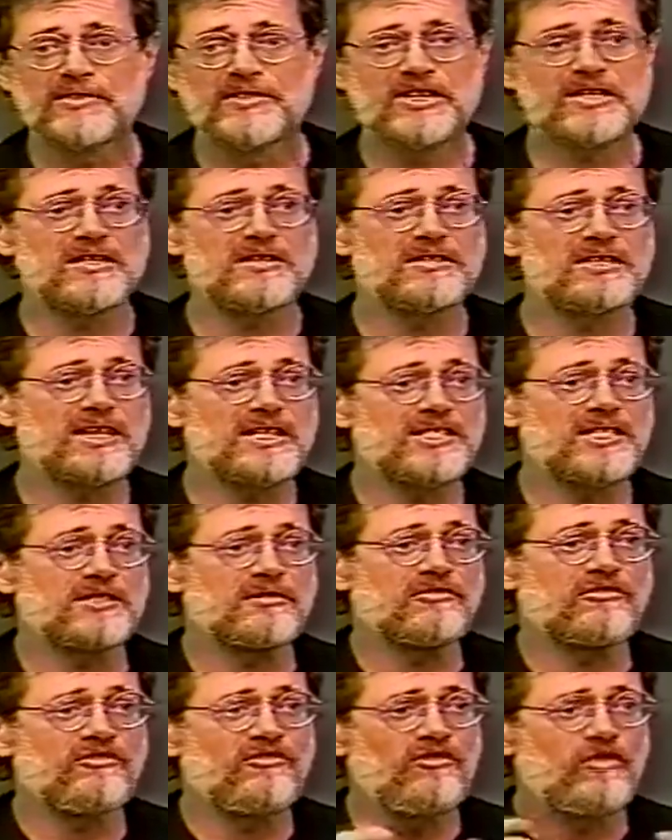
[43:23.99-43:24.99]
that it
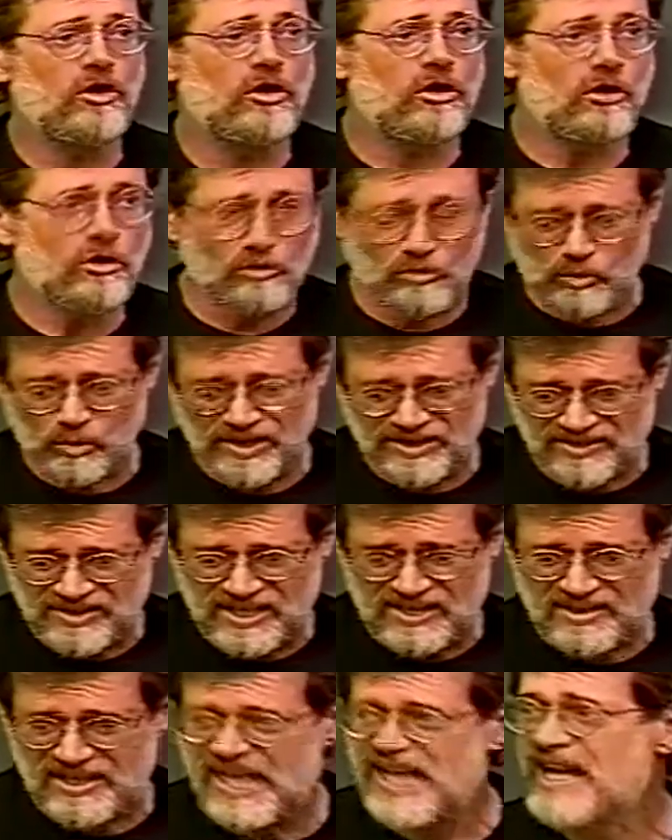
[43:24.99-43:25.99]
doesn't fall
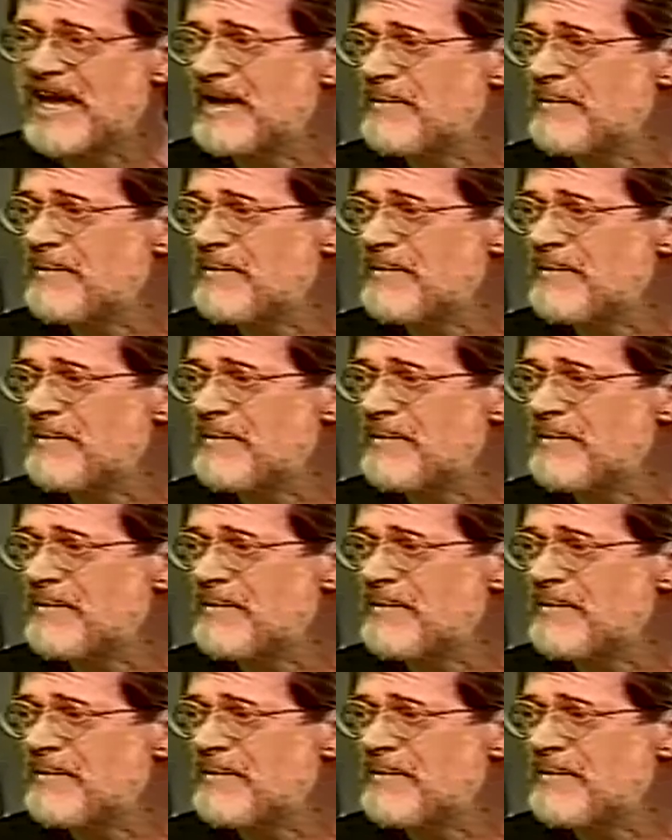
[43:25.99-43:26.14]
within the